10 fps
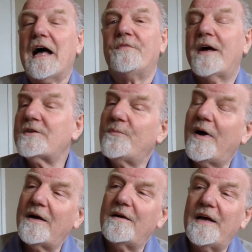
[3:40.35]
And that's
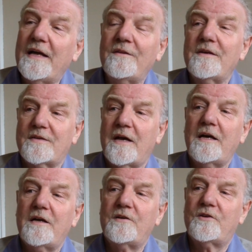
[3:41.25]
why in this
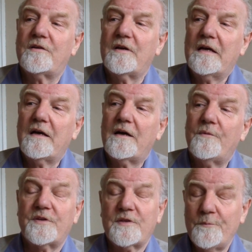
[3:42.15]
age,
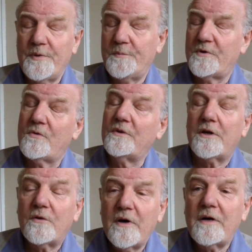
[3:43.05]
which some people call
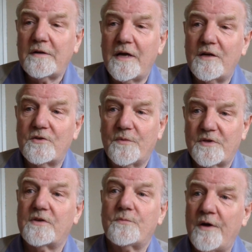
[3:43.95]
the Aquarian age,
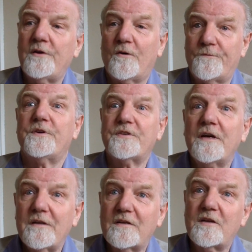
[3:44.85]
which is one of
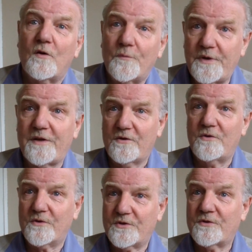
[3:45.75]
fraternity or
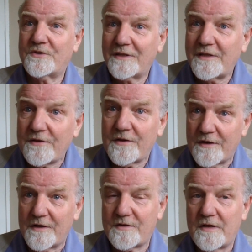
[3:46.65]
brotherhood or
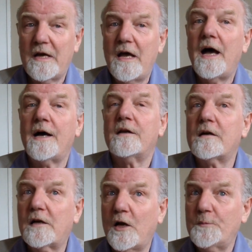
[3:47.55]
togetherness and a
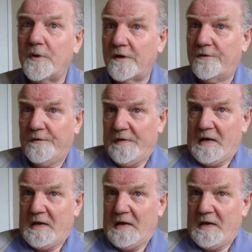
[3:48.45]
global